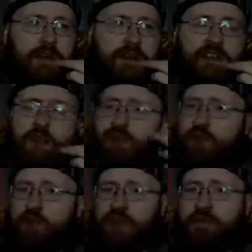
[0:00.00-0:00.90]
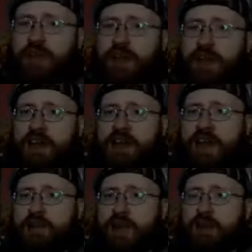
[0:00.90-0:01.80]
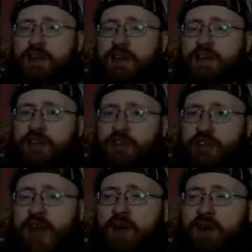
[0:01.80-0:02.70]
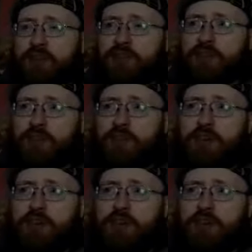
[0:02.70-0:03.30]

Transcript: he's like, we're going to make a game out of this, a challenge.